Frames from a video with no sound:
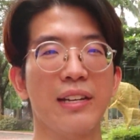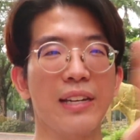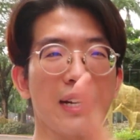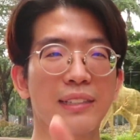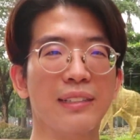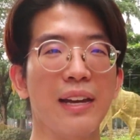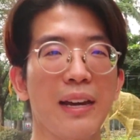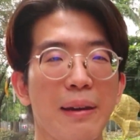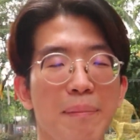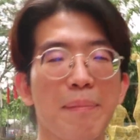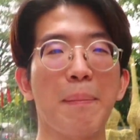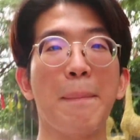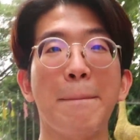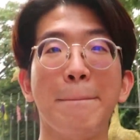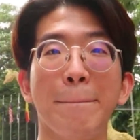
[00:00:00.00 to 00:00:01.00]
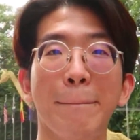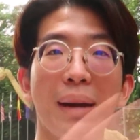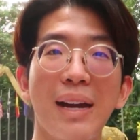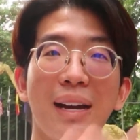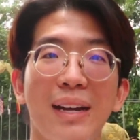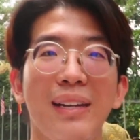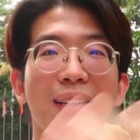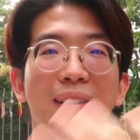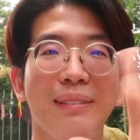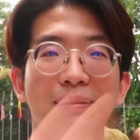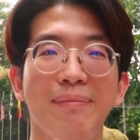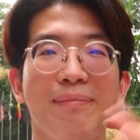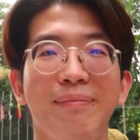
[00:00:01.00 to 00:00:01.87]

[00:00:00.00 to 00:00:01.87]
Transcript: next time. Bye!